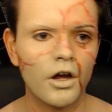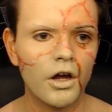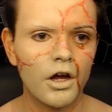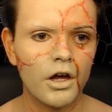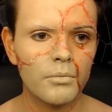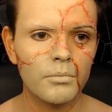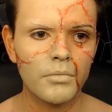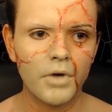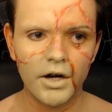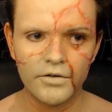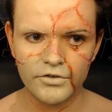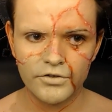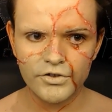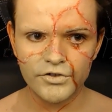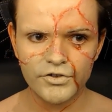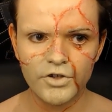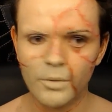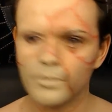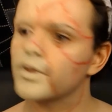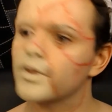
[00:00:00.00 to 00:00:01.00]
Um, I've
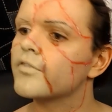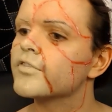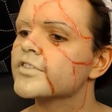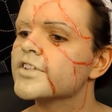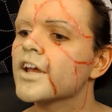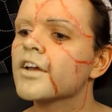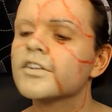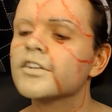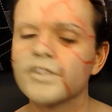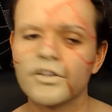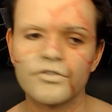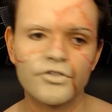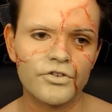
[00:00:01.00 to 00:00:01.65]
just stopped there for a second because I